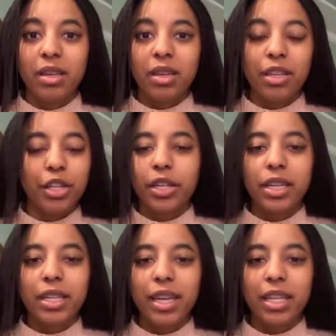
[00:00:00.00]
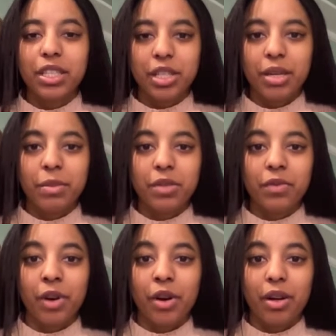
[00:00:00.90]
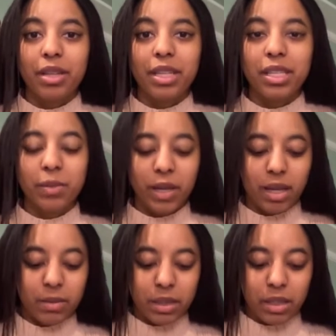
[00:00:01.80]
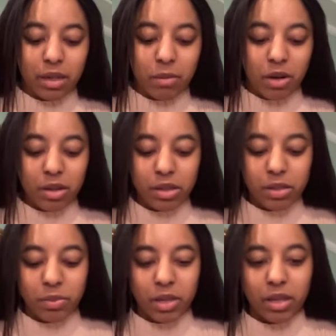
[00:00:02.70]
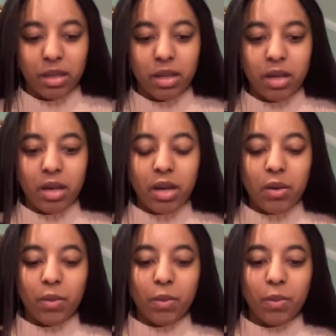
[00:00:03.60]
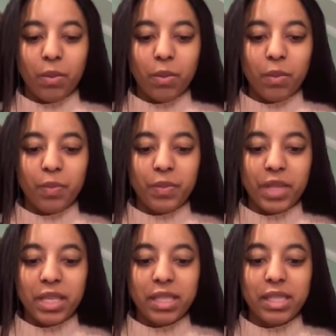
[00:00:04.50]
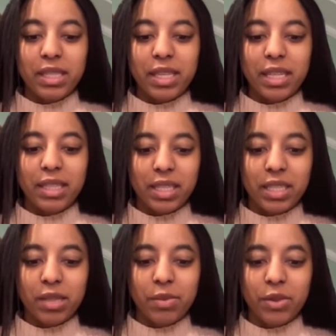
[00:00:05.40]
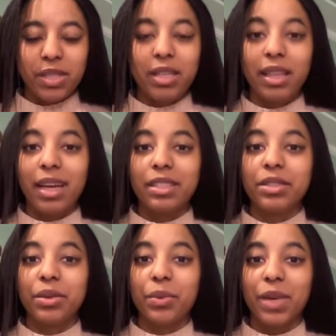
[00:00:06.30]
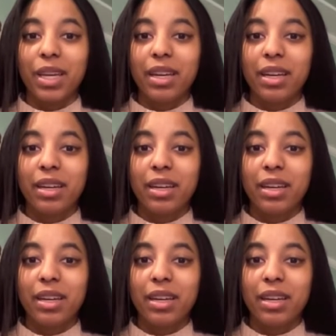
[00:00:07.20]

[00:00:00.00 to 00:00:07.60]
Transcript: You're gonna get chipped regardless when it comes to nail polish, but this says that it's supposed to last a week.